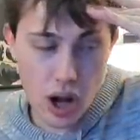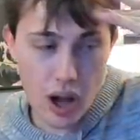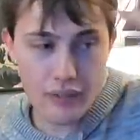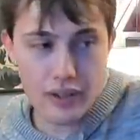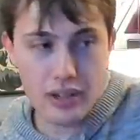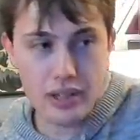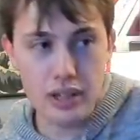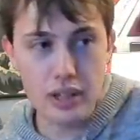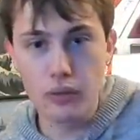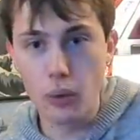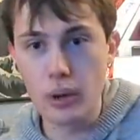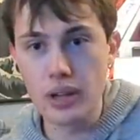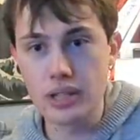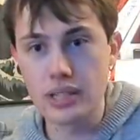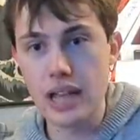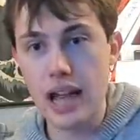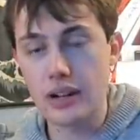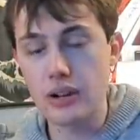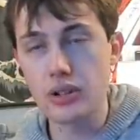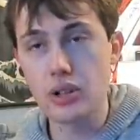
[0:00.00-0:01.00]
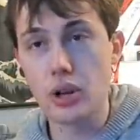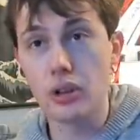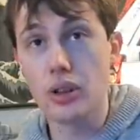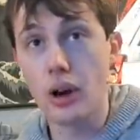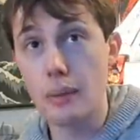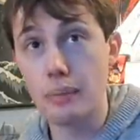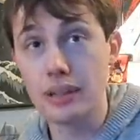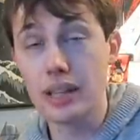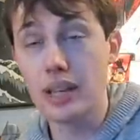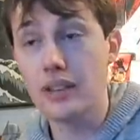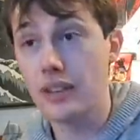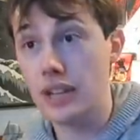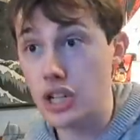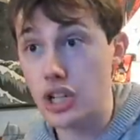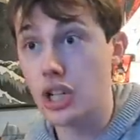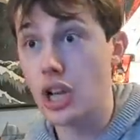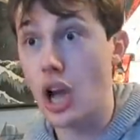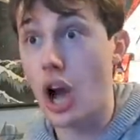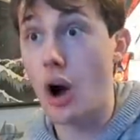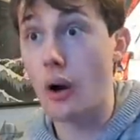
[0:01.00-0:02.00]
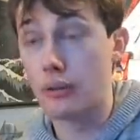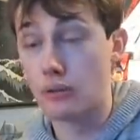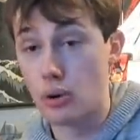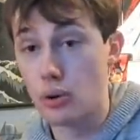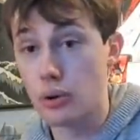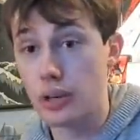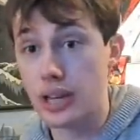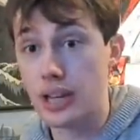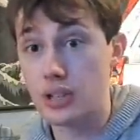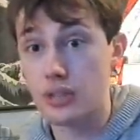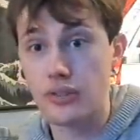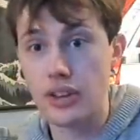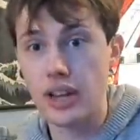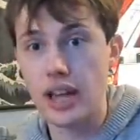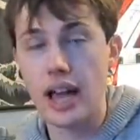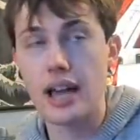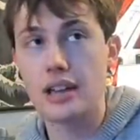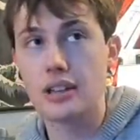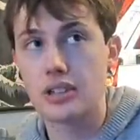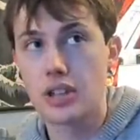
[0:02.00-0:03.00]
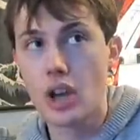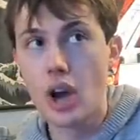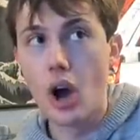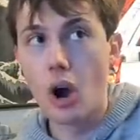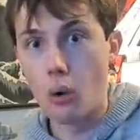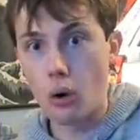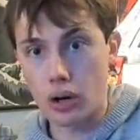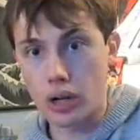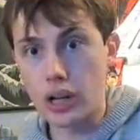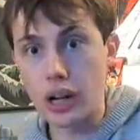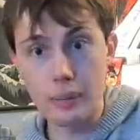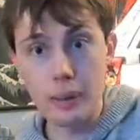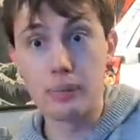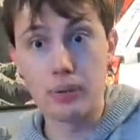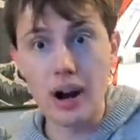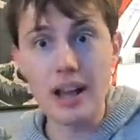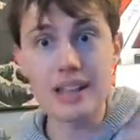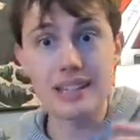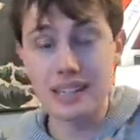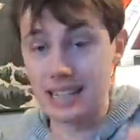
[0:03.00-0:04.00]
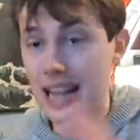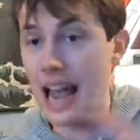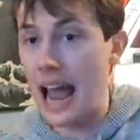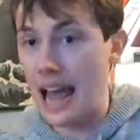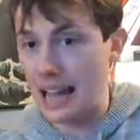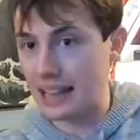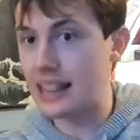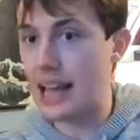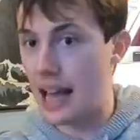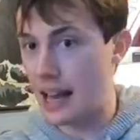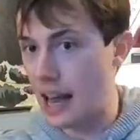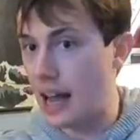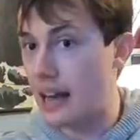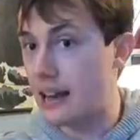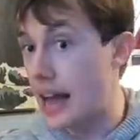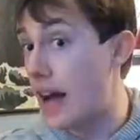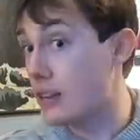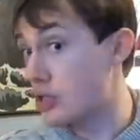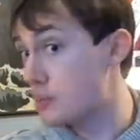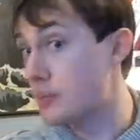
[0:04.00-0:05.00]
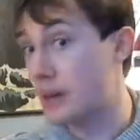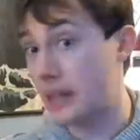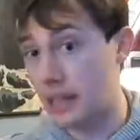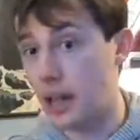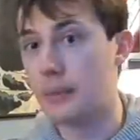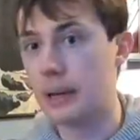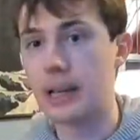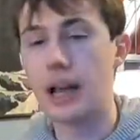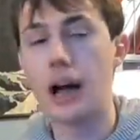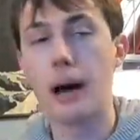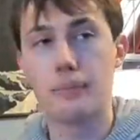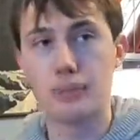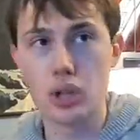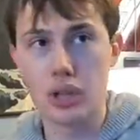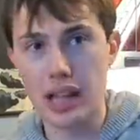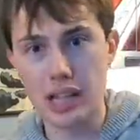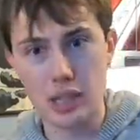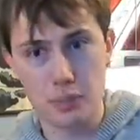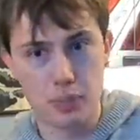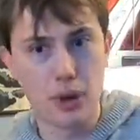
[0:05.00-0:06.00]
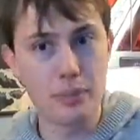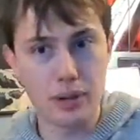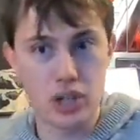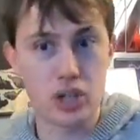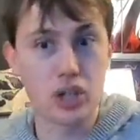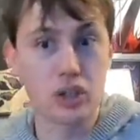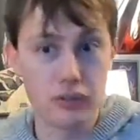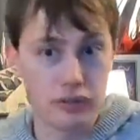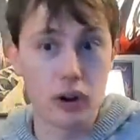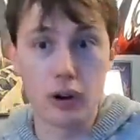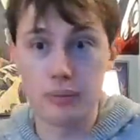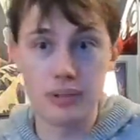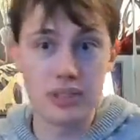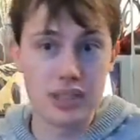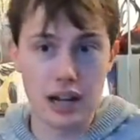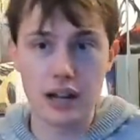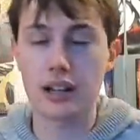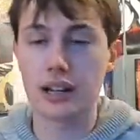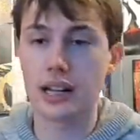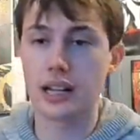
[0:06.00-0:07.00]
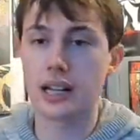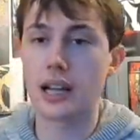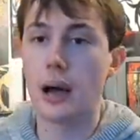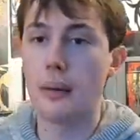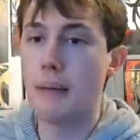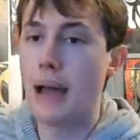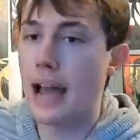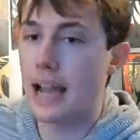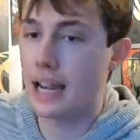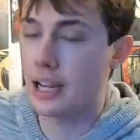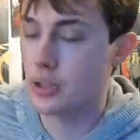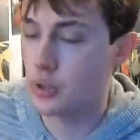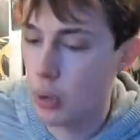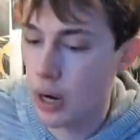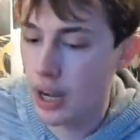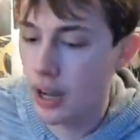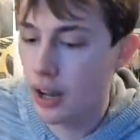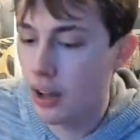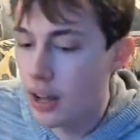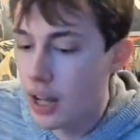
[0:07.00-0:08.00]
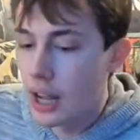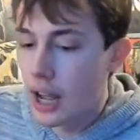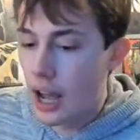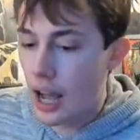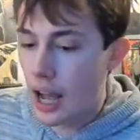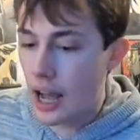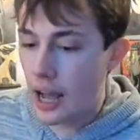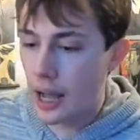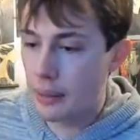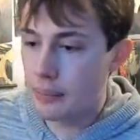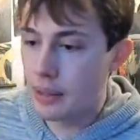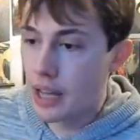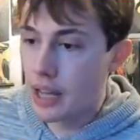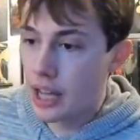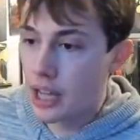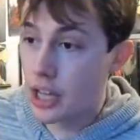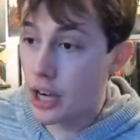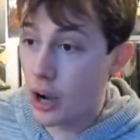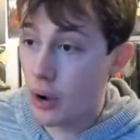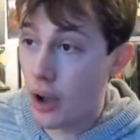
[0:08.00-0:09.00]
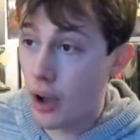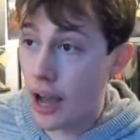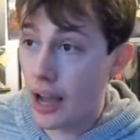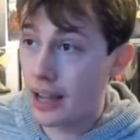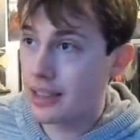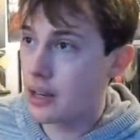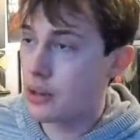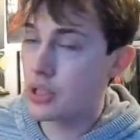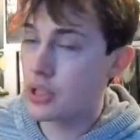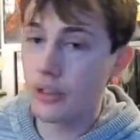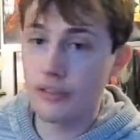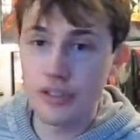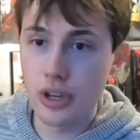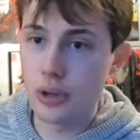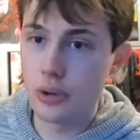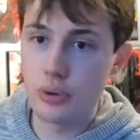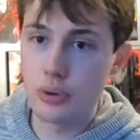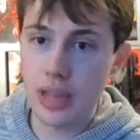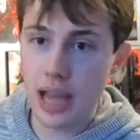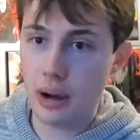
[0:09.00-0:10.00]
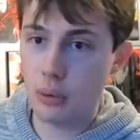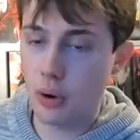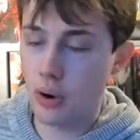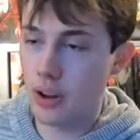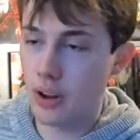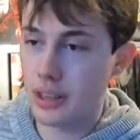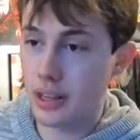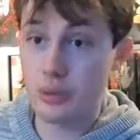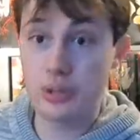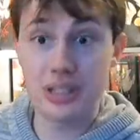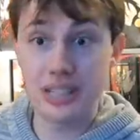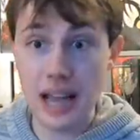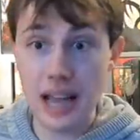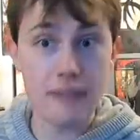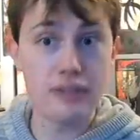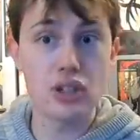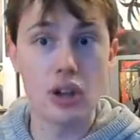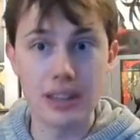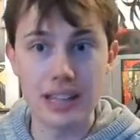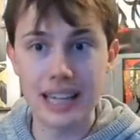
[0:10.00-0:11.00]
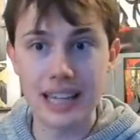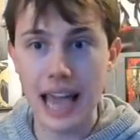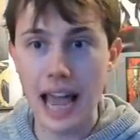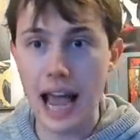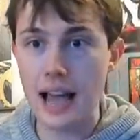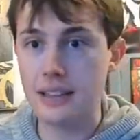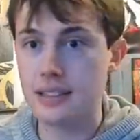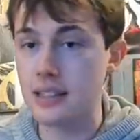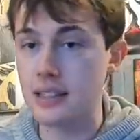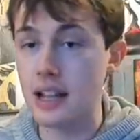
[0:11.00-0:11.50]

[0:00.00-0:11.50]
Obviously, voice actors. Although I believe Ichigo and Rukia's VAs were going to be present at that announcement coming up up. So that's pretty much confirms they're going to come back as well. Um, you know, uh, there's a few that were there's deaths on the cast.